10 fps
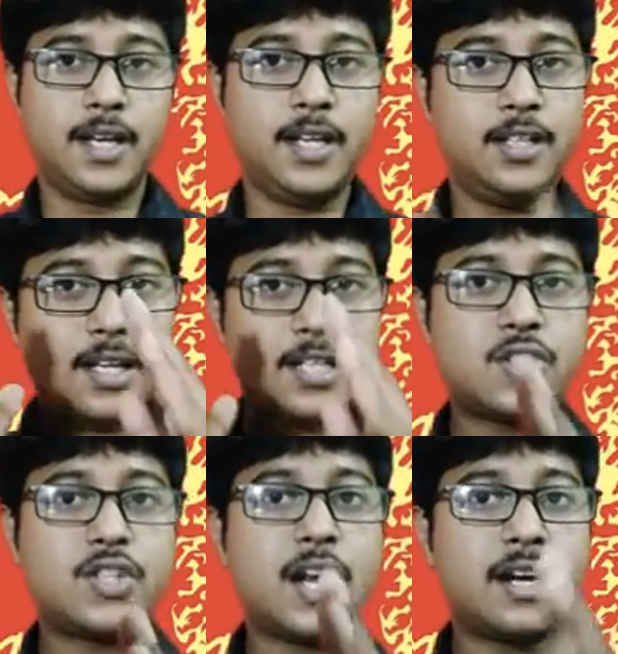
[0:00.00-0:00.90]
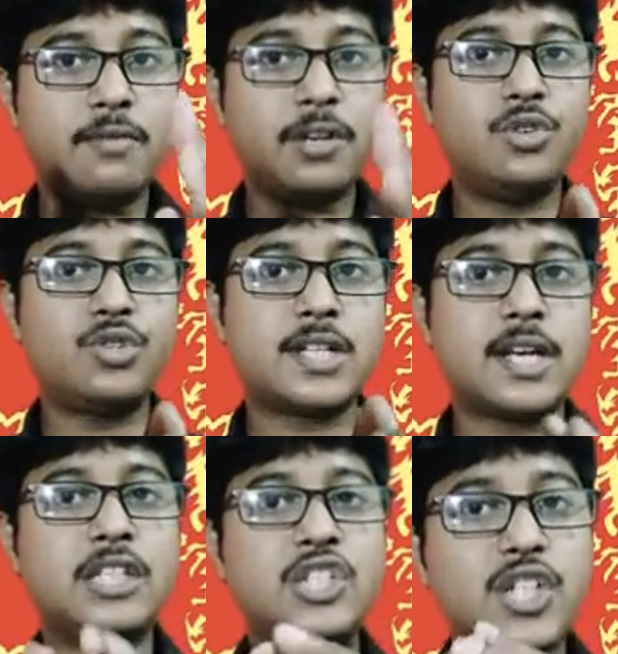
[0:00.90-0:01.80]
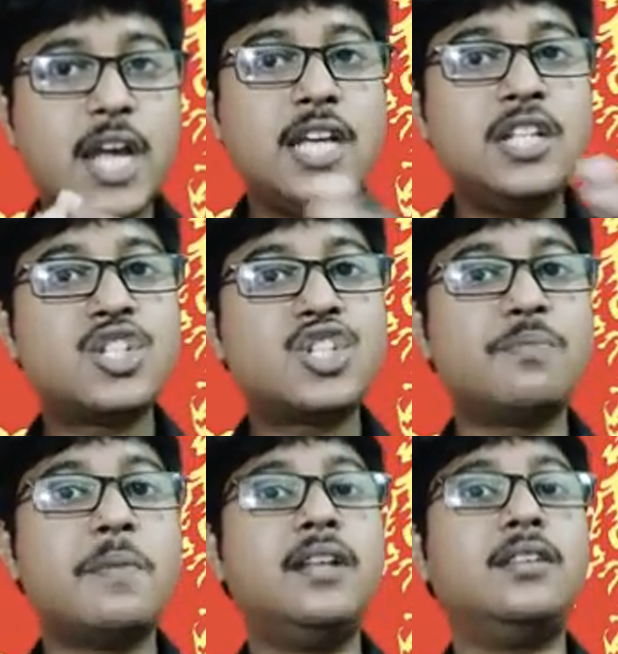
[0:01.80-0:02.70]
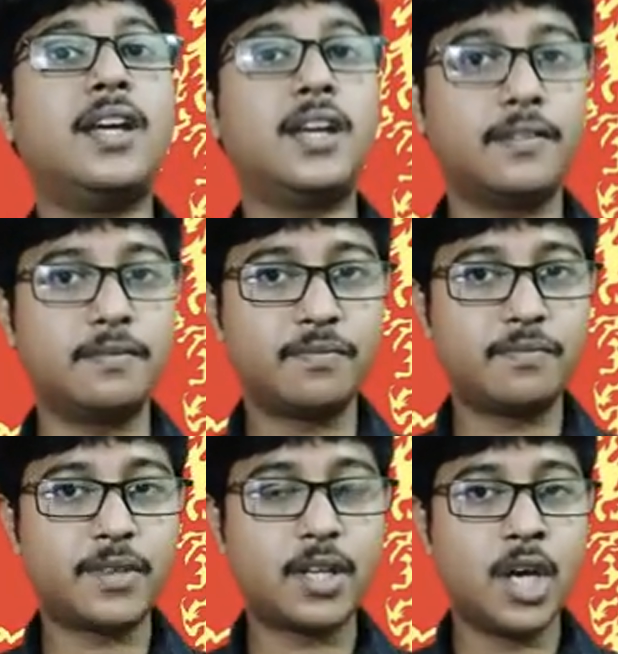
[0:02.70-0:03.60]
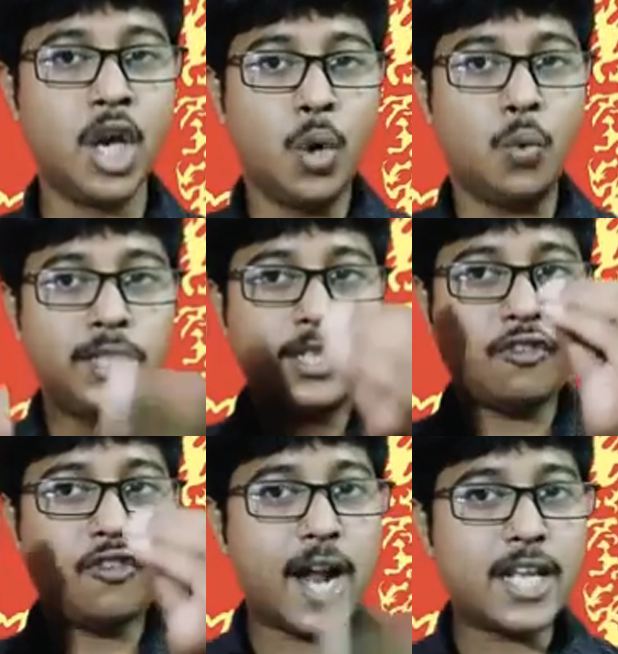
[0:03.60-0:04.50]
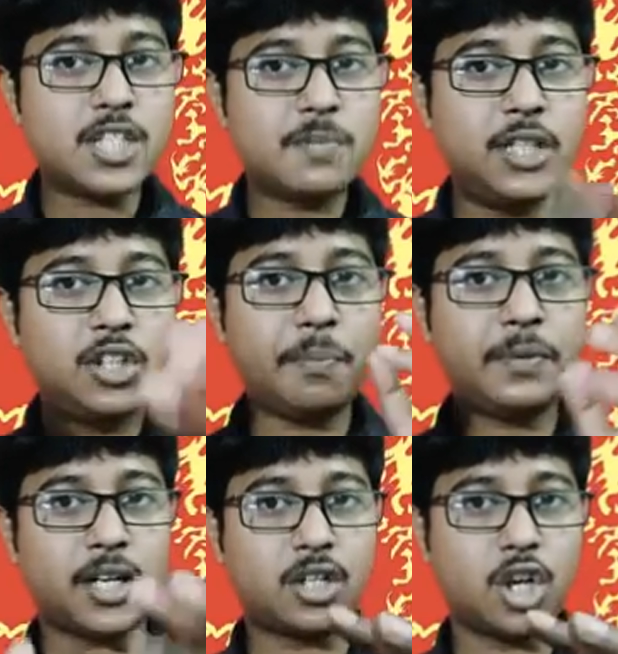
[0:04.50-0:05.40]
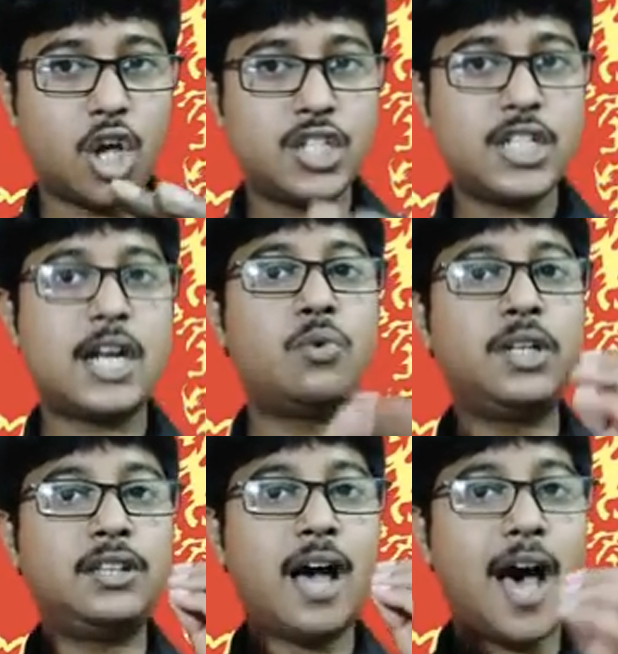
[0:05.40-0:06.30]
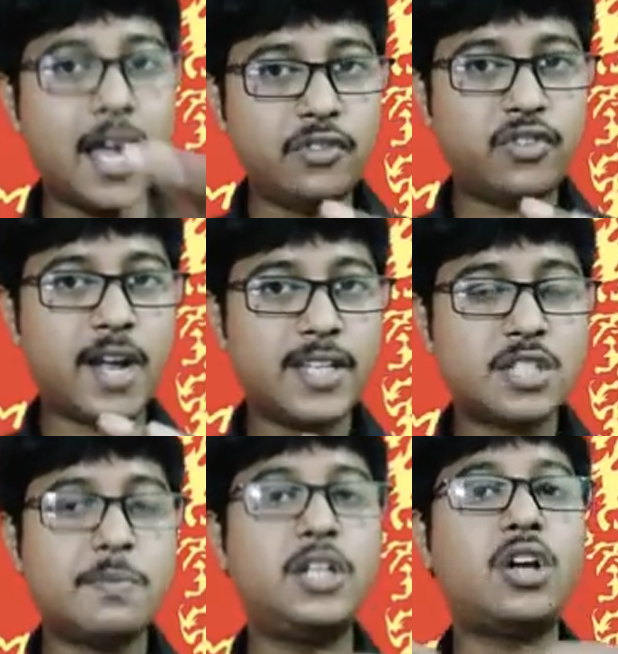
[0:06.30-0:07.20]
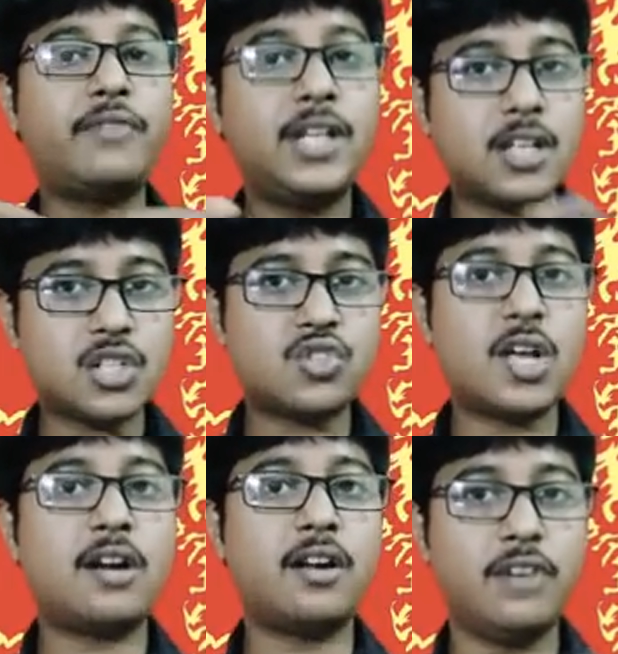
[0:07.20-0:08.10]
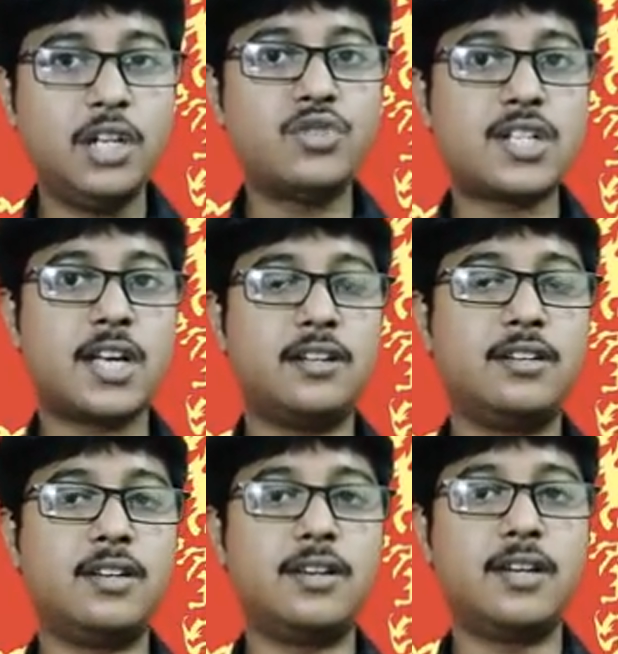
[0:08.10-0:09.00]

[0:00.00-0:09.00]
Industrial Revolution changed many things. With the flourishment of technology and with the high flourishment of Industrial Revolution,